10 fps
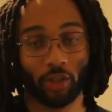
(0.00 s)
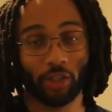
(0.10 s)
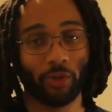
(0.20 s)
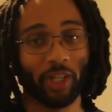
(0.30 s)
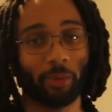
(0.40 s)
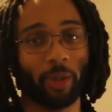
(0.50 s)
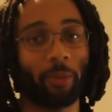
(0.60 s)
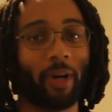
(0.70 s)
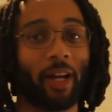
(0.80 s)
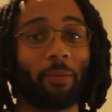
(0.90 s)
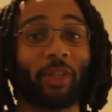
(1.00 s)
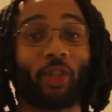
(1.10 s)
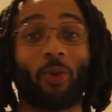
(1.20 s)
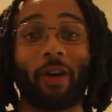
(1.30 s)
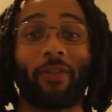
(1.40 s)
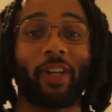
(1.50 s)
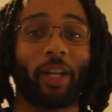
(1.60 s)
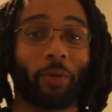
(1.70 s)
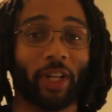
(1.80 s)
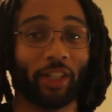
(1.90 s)
So this Raspberry Pi emits a Wi-Fi
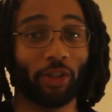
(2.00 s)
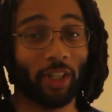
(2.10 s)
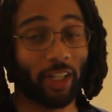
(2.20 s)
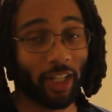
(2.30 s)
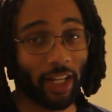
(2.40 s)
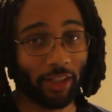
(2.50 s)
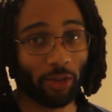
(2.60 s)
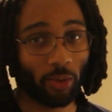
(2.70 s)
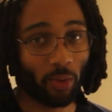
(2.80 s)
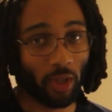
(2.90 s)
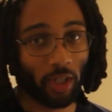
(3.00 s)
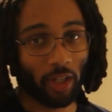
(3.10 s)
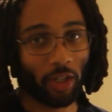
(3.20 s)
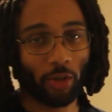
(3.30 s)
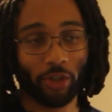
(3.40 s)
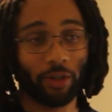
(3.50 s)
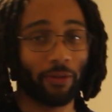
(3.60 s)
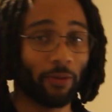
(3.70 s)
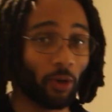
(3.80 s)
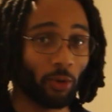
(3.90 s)
network that you can connect to using
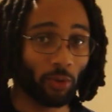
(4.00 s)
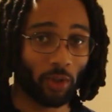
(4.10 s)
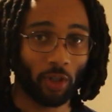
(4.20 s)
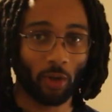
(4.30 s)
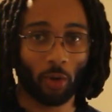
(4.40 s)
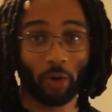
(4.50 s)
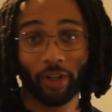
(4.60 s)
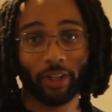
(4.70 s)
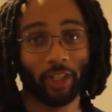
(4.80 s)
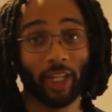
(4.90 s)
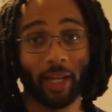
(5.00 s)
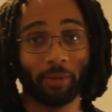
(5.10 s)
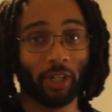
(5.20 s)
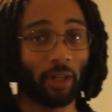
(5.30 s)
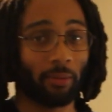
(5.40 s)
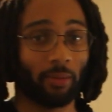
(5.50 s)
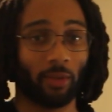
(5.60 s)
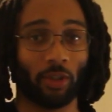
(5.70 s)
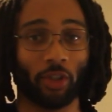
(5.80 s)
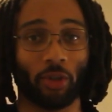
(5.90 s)
your phone or another laptop.
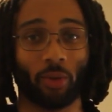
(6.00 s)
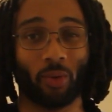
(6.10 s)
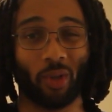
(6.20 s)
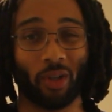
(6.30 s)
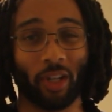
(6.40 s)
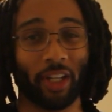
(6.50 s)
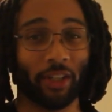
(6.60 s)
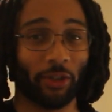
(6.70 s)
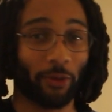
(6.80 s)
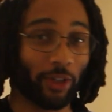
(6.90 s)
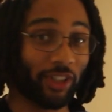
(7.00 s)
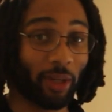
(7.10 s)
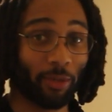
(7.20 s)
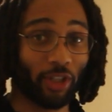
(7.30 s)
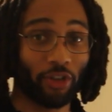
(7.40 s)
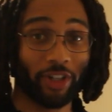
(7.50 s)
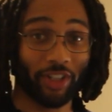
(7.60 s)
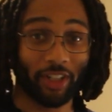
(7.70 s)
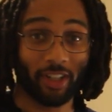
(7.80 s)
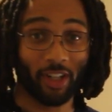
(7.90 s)
So in this first
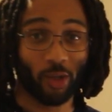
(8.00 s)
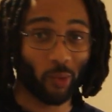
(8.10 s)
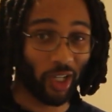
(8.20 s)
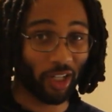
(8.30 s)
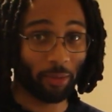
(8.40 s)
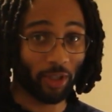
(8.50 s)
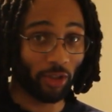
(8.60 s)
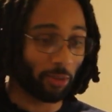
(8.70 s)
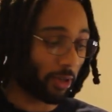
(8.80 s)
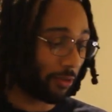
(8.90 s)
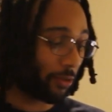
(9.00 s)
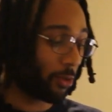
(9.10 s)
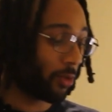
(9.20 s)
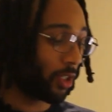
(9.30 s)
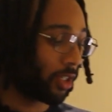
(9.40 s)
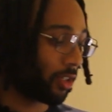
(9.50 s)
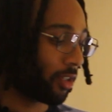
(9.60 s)
demonstration, we're going to be using my phone.